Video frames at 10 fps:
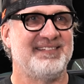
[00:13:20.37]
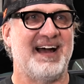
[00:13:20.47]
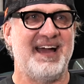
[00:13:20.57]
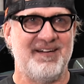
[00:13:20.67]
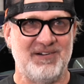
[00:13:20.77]

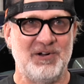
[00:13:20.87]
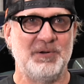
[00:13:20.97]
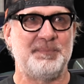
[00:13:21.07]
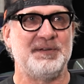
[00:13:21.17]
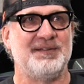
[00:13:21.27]
I have an
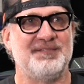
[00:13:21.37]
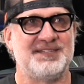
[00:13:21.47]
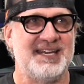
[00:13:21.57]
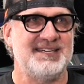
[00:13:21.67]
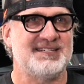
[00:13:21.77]
open
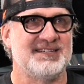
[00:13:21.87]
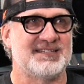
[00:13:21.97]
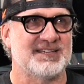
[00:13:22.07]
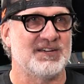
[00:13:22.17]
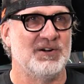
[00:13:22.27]
invitation
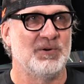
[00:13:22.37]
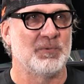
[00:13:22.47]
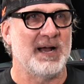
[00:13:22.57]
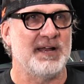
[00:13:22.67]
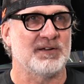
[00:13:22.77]
to go
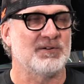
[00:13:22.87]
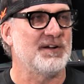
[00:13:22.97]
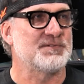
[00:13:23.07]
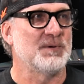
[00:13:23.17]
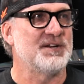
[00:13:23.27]
ride
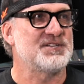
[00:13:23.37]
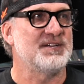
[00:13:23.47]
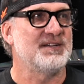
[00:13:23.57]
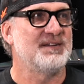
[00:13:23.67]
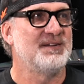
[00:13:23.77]
across Russia
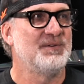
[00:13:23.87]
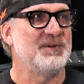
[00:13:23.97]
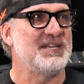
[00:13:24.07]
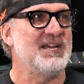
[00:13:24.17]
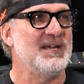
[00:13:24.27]

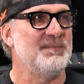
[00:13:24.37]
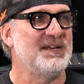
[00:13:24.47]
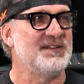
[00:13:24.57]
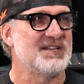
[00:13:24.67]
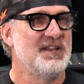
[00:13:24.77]
with him and his